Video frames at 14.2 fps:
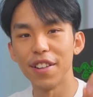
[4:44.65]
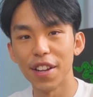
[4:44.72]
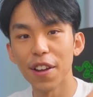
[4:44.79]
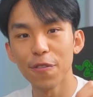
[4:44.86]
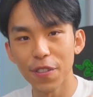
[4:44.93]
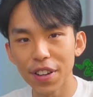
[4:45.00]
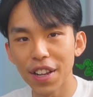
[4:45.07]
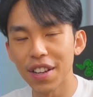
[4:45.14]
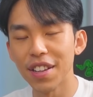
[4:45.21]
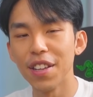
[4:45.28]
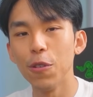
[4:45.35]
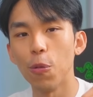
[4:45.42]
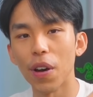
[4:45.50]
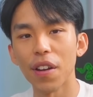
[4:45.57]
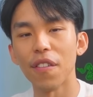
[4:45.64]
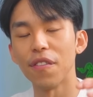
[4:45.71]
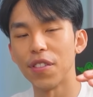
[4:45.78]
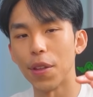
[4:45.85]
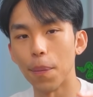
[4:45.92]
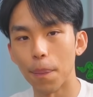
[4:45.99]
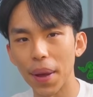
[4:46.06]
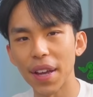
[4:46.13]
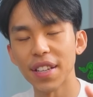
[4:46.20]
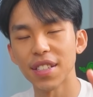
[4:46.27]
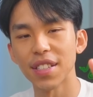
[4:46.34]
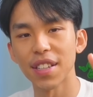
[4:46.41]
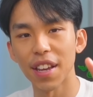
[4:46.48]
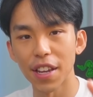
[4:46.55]
definitely one of the
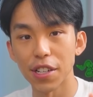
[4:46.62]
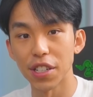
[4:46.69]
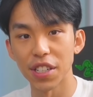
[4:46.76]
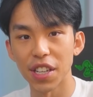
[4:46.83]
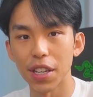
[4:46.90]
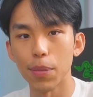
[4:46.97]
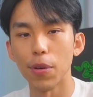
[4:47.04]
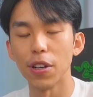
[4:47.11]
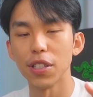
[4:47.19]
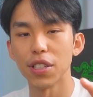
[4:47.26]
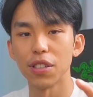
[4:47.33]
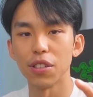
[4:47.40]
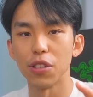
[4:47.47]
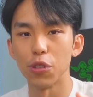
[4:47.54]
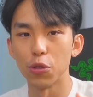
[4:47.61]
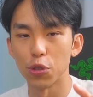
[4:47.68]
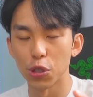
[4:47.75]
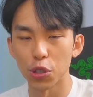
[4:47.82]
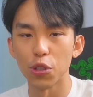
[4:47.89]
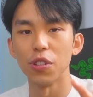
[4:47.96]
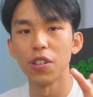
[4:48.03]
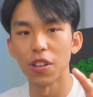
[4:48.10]
best HE keyboards you should